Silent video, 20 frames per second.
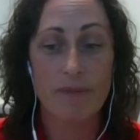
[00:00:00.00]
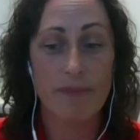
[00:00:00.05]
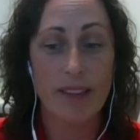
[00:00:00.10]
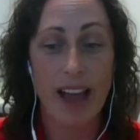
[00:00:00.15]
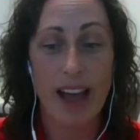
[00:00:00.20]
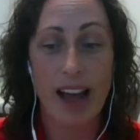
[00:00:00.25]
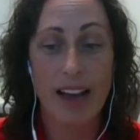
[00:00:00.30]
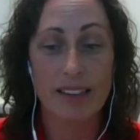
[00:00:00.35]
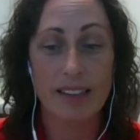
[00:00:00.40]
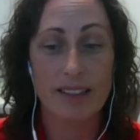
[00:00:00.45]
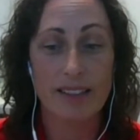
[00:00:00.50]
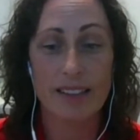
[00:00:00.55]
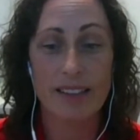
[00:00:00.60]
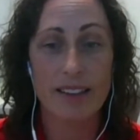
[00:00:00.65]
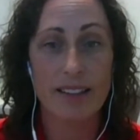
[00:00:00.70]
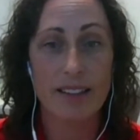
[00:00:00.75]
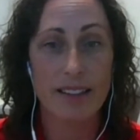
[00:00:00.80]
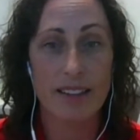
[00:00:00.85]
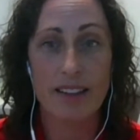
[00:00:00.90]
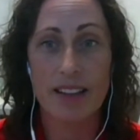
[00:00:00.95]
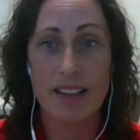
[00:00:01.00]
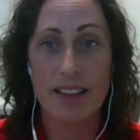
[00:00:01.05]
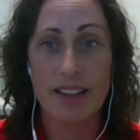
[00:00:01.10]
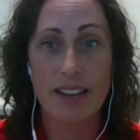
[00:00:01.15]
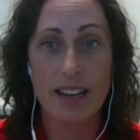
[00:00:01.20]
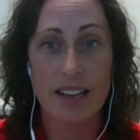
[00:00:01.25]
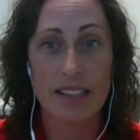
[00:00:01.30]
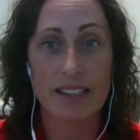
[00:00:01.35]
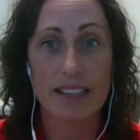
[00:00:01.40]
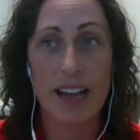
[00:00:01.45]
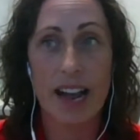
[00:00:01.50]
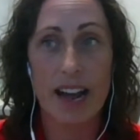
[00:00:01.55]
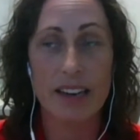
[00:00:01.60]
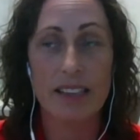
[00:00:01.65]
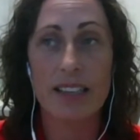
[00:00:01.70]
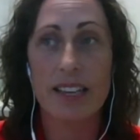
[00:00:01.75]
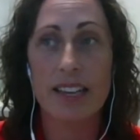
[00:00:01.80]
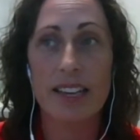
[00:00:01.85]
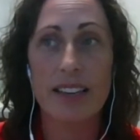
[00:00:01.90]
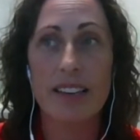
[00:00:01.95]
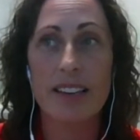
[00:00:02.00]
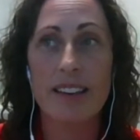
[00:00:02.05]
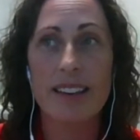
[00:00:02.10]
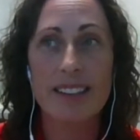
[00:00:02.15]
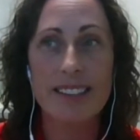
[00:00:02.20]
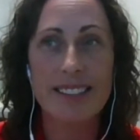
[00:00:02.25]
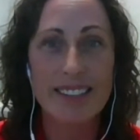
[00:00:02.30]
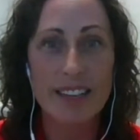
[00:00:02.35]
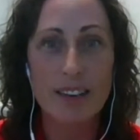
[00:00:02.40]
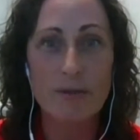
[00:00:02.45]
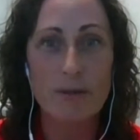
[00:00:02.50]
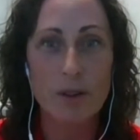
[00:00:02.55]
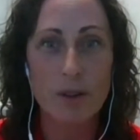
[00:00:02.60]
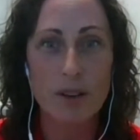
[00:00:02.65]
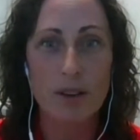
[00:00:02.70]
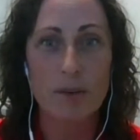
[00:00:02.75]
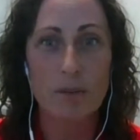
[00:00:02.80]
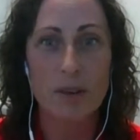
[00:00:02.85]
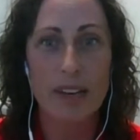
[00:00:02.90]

has the exact, in the state of Oregon,